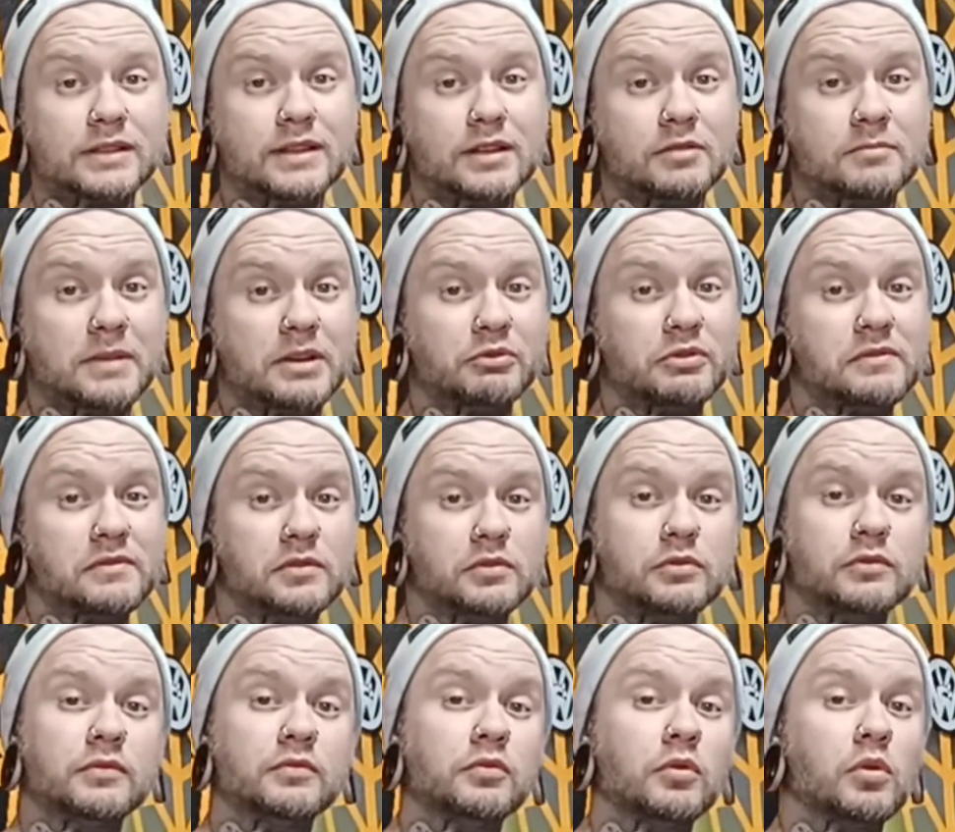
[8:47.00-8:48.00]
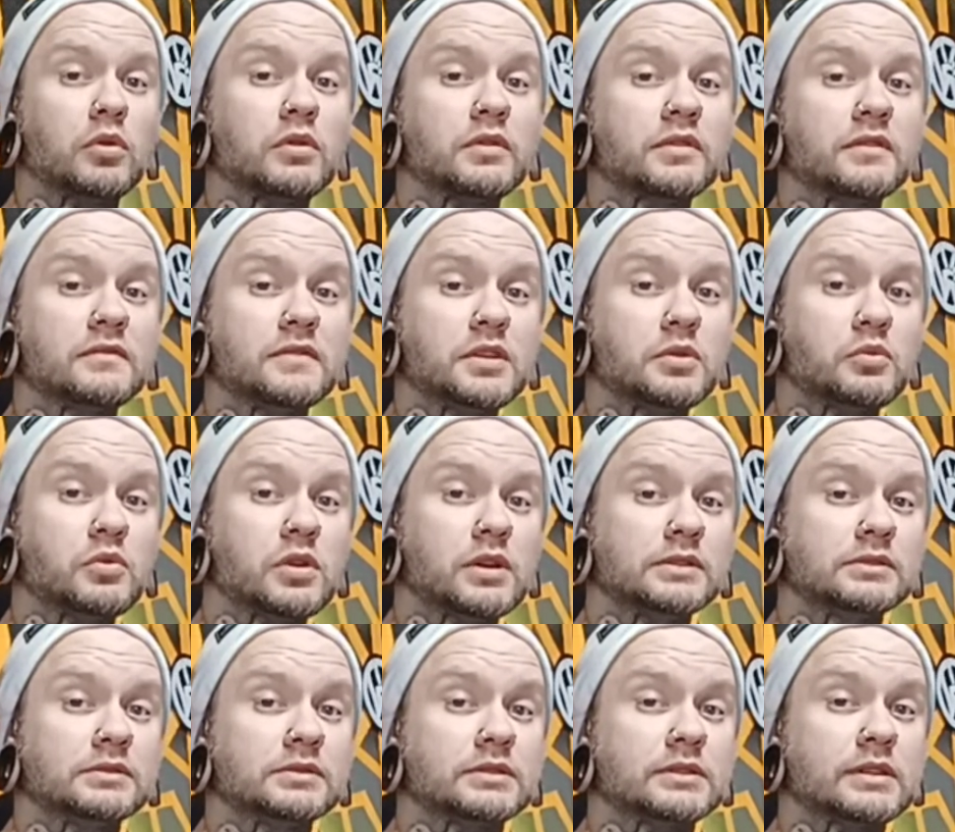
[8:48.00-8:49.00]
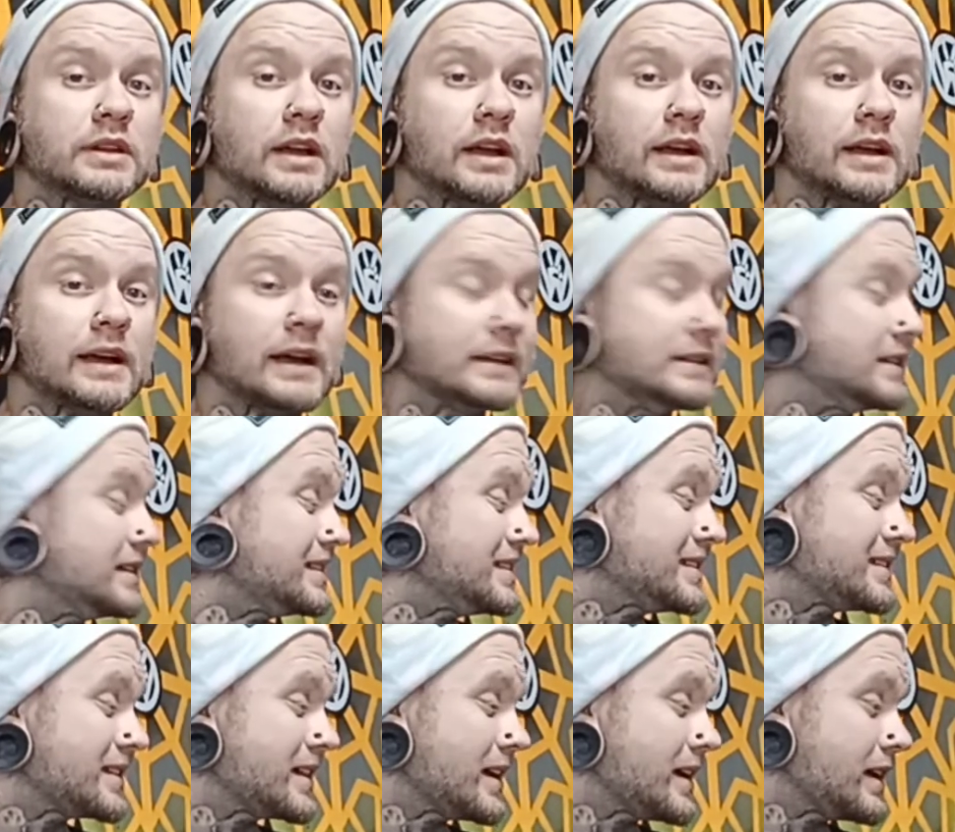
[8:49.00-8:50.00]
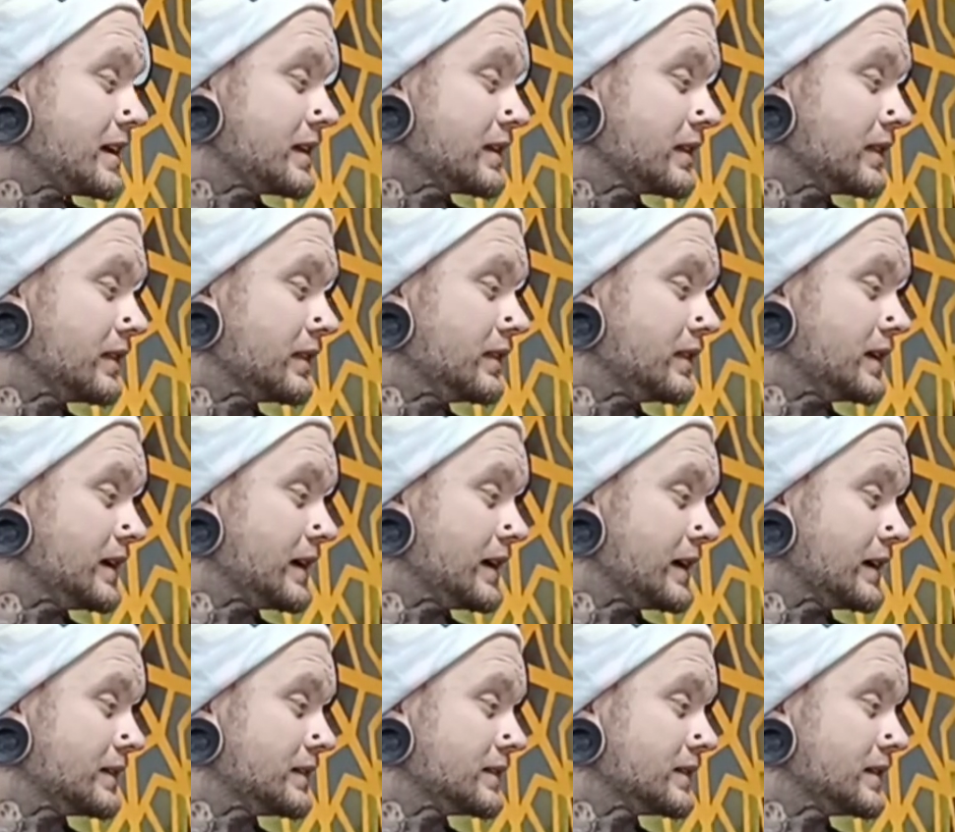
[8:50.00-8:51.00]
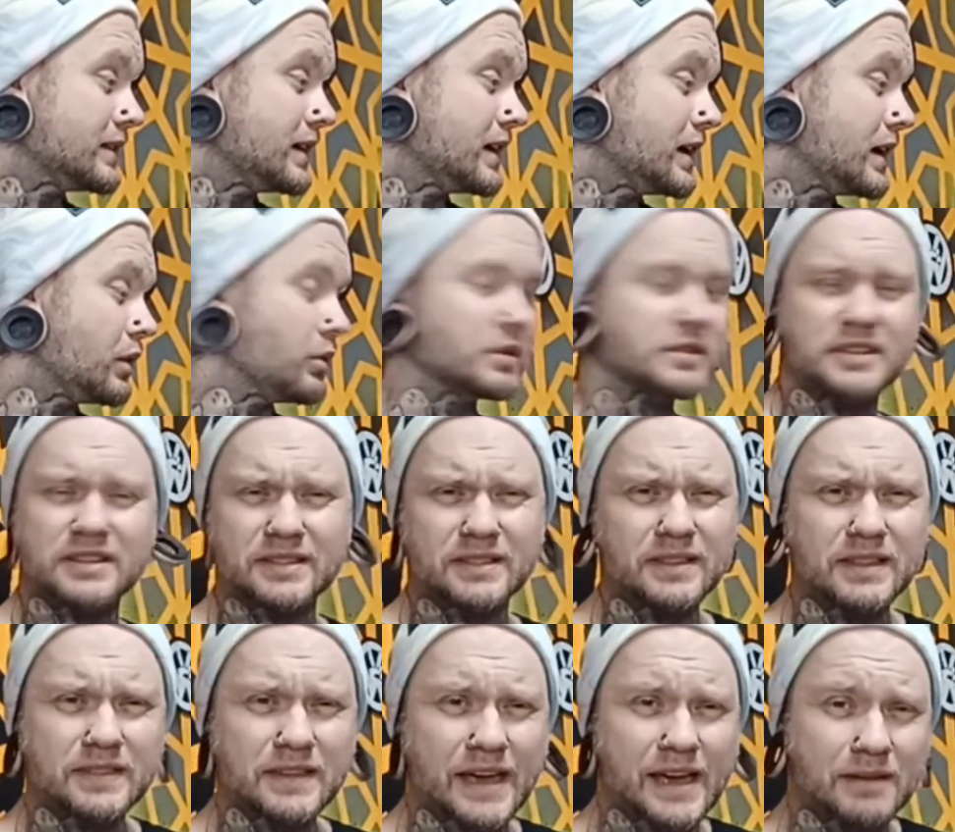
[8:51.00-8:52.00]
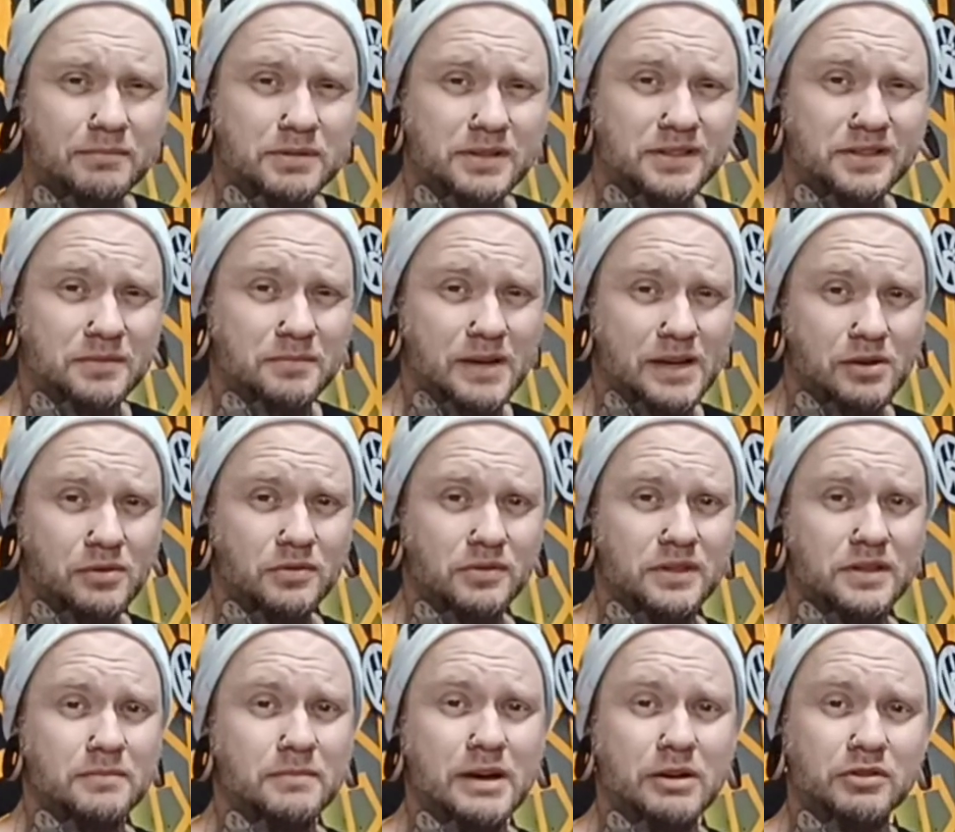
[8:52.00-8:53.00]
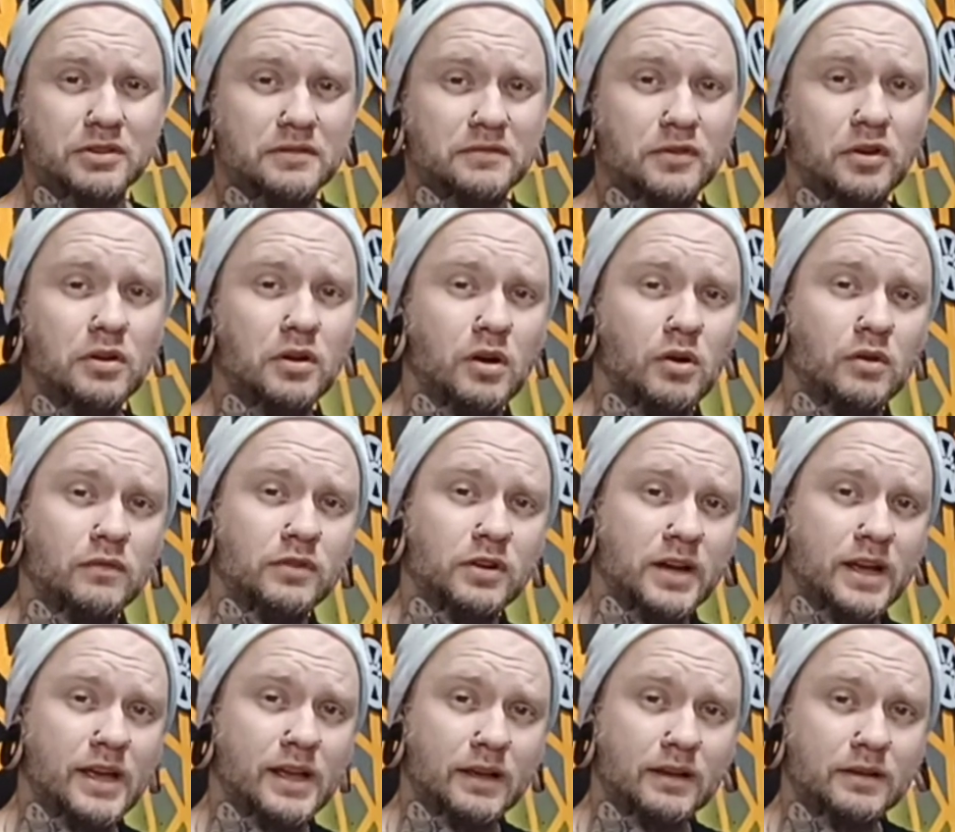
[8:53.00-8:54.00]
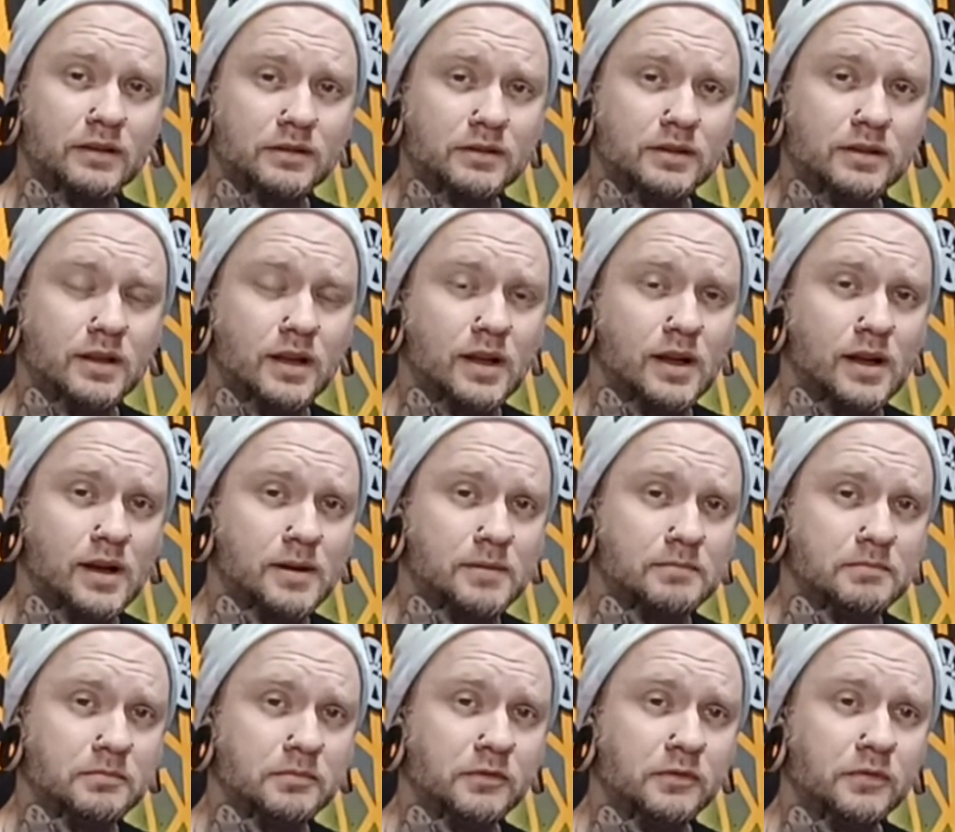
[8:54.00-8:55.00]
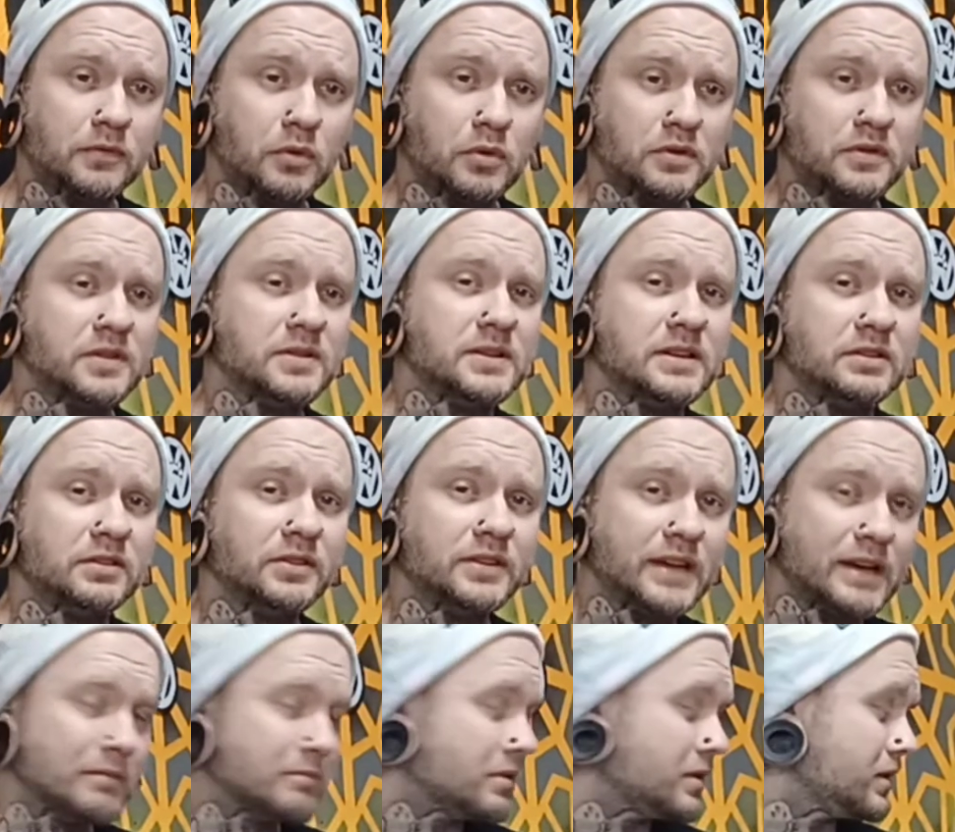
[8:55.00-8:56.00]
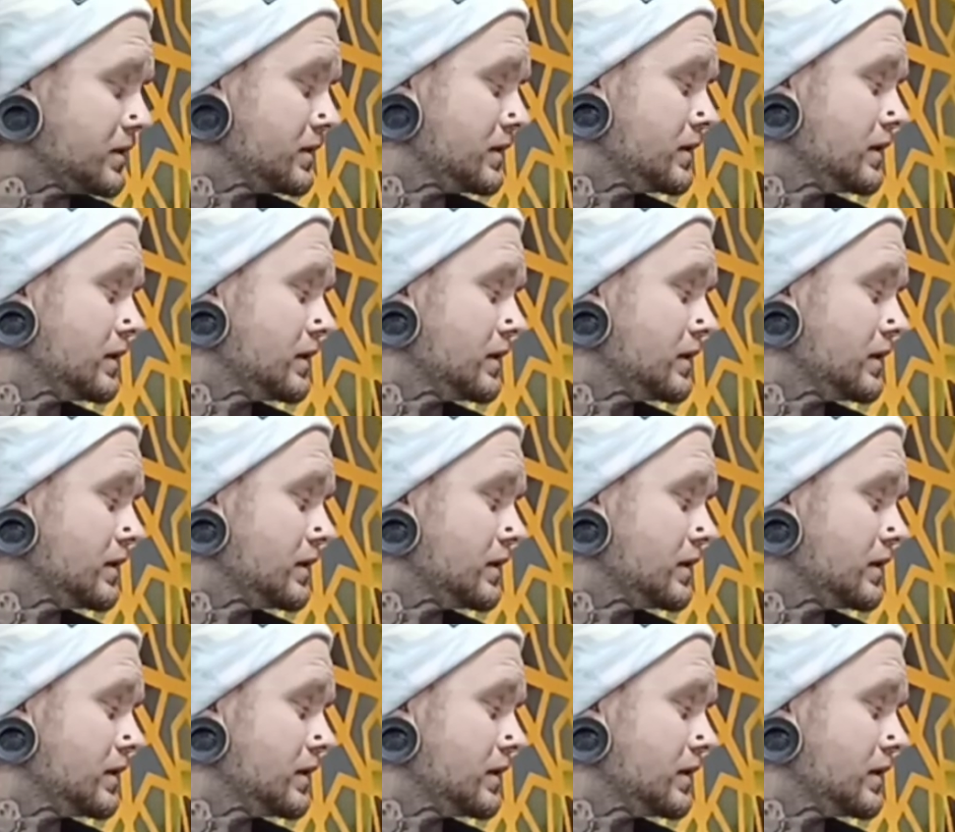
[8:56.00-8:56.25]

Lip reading: out my review for the V1, I did say that I wasn't the happiest about the amount of overhang for the needle depth,